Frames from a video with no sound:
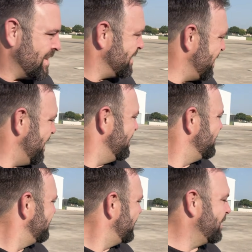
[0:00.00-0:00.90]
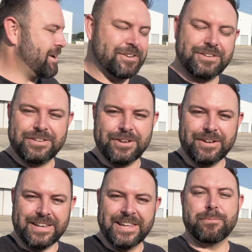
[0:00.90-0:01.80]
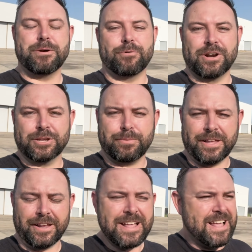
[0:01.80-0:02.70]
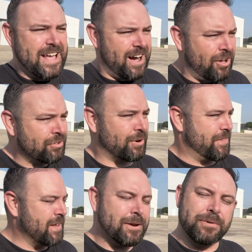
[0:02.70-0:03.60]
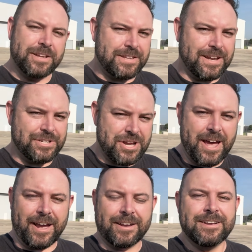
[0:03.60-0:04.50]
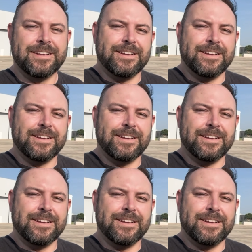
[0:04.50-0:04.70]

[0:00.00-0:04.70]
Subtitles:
yeah, figured I'd do a little bit more explaining. Also, I think I'm going to take Jack.